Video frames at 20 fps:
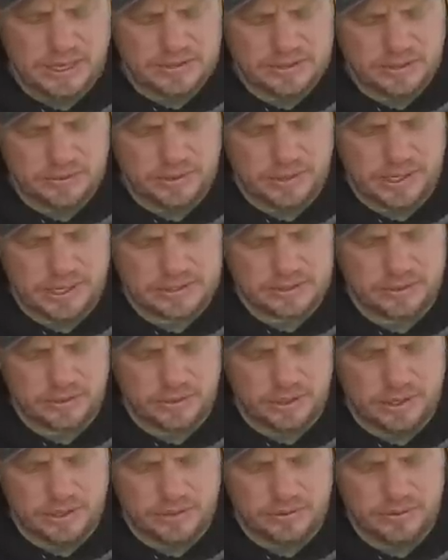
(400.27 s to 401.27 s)
Say rear
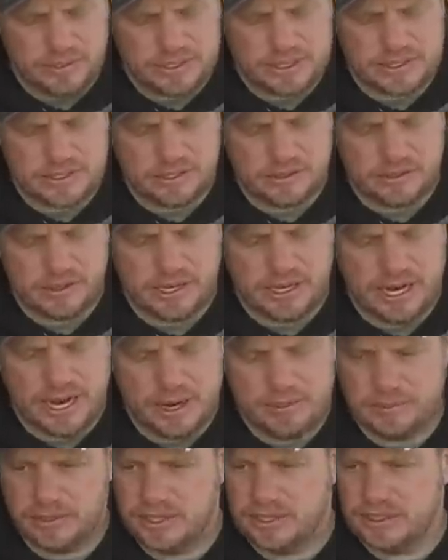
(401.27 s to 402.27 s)
axle. 360-degree
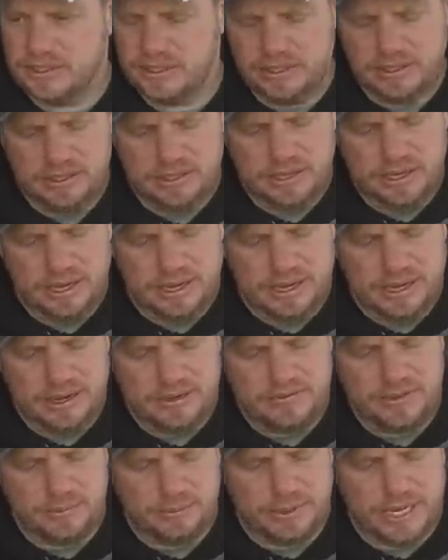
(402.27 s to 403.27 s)
camera. I
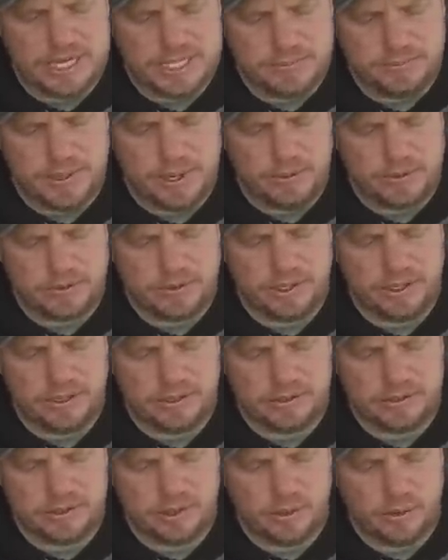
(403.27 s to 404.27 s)
have the blind spot with
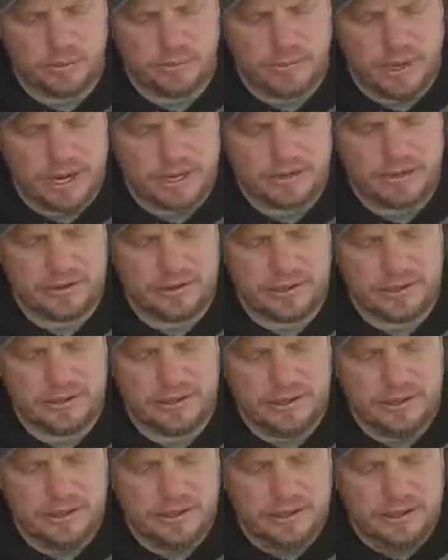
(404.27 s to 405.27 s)
trailer tow monitoring,
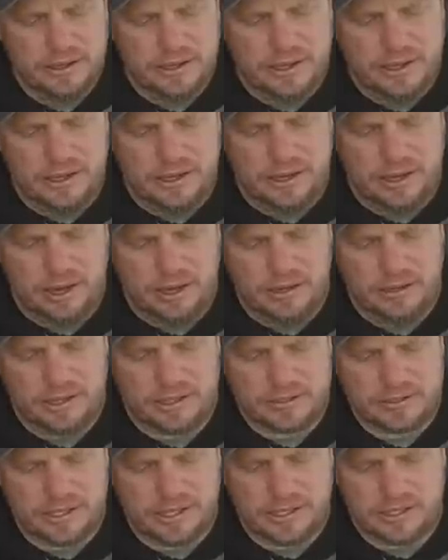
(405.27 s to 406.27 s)

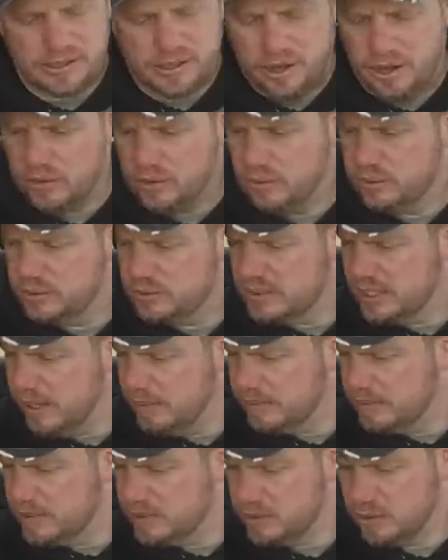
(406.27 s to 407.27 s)
electronic auto
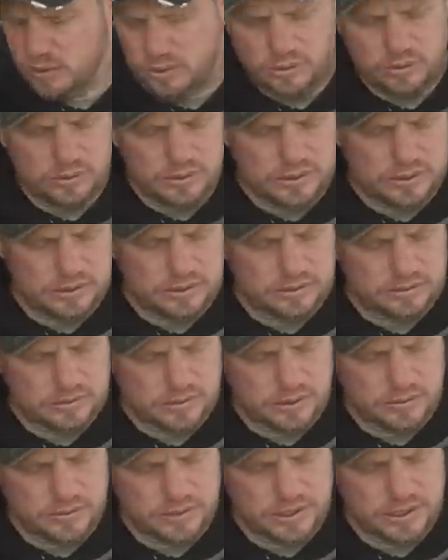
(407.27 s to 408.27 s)
temp control, and
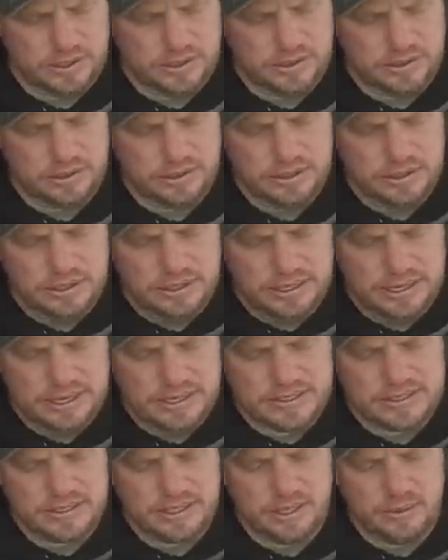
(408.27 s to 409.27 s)
right over there,
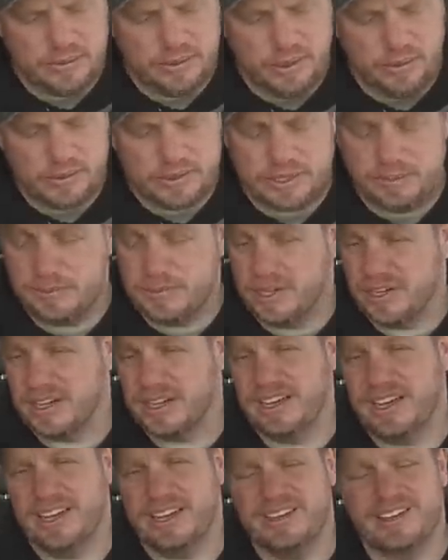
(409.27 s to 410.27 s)
heated steering wheel, which I'm
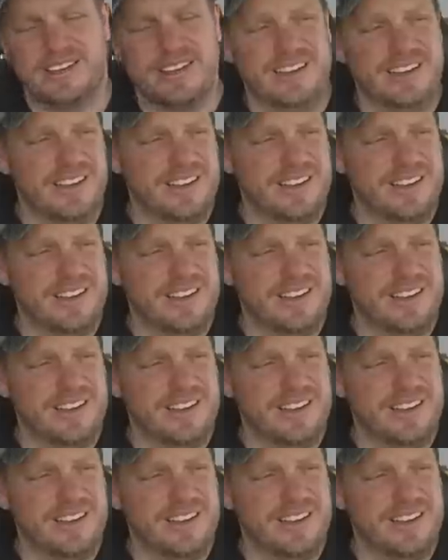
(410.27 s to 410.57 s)
turning on.